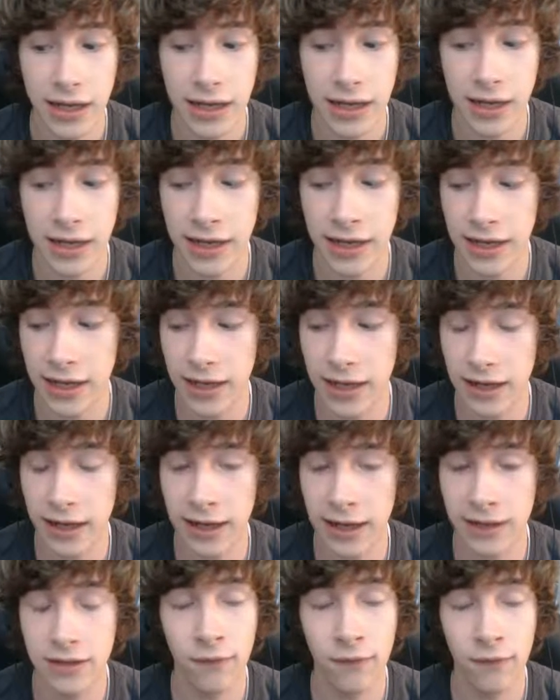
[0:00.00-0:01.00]
It
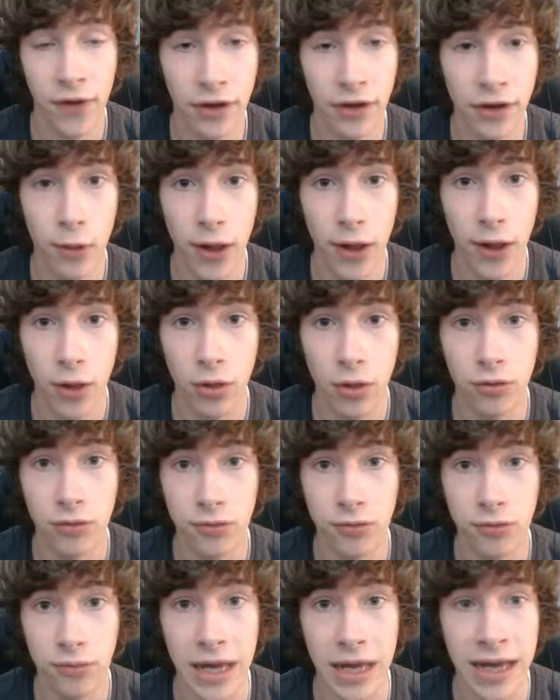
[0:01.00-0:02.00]
it's very well
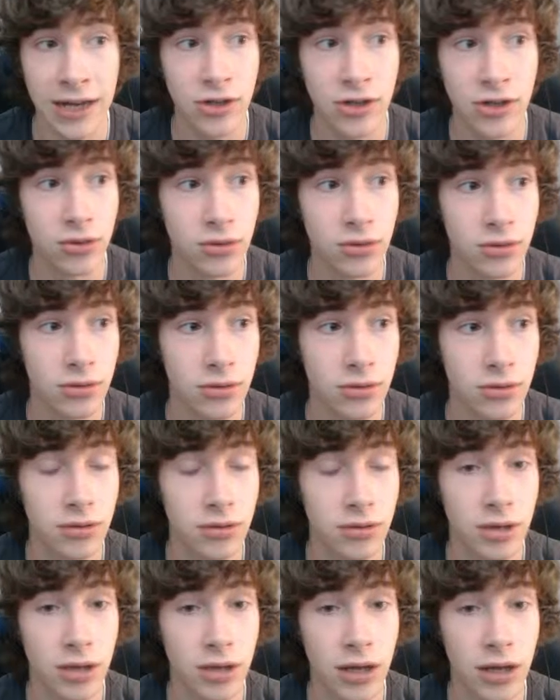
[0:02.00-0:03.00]
hidden.
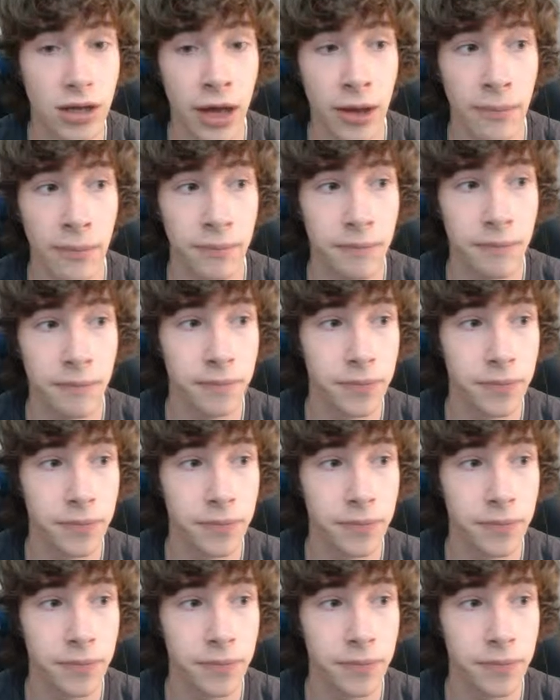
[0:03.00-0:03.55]
Um.